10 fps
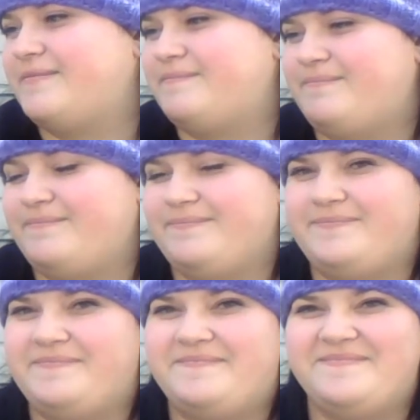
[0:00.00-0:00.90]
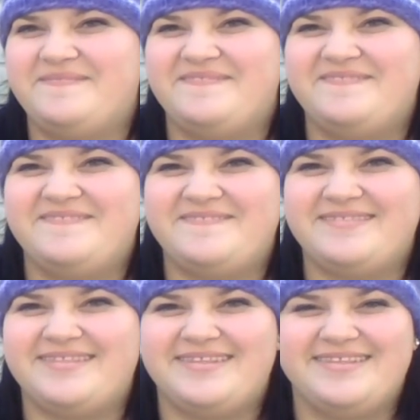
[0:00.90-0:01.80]

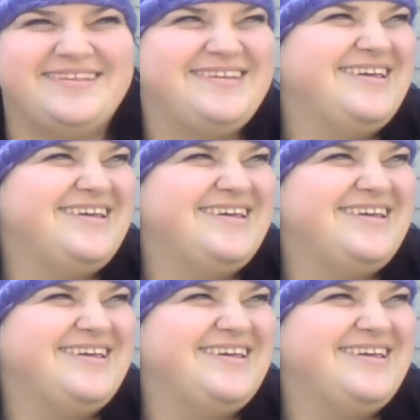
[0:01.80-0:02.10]
(silent)